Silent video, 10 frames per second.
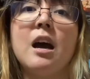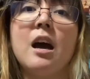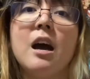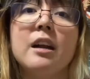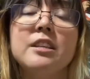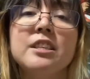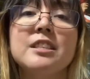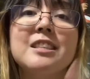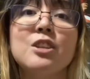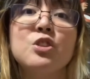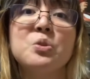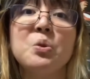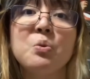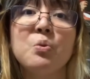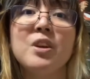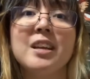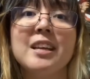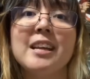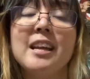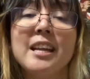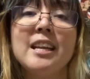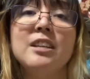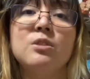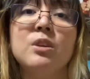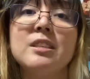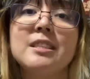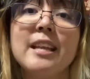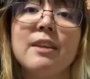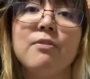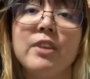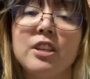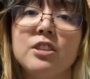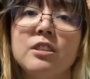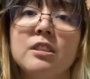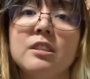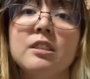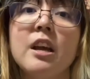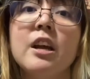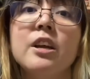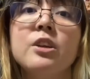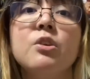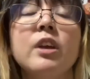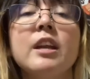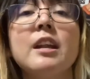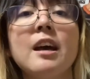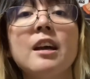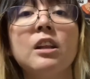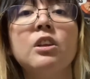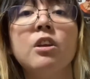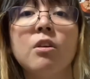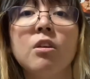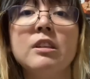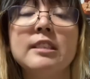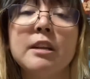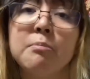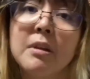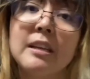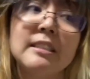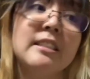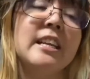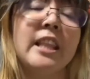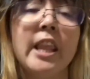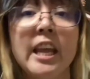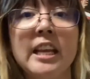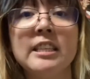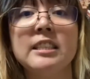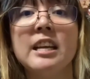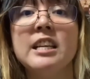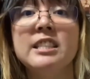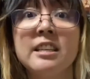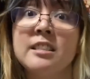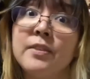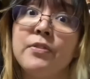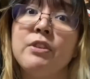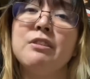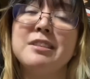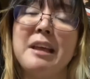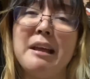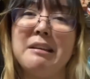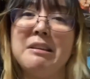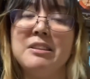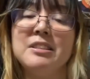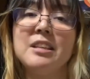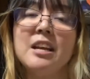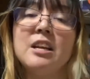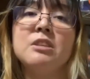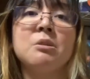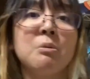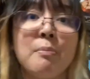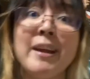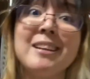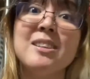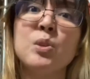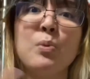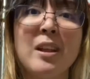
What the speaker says: are just the two interesting features you can add to your content, plus it takes just a few seconds, so might as well.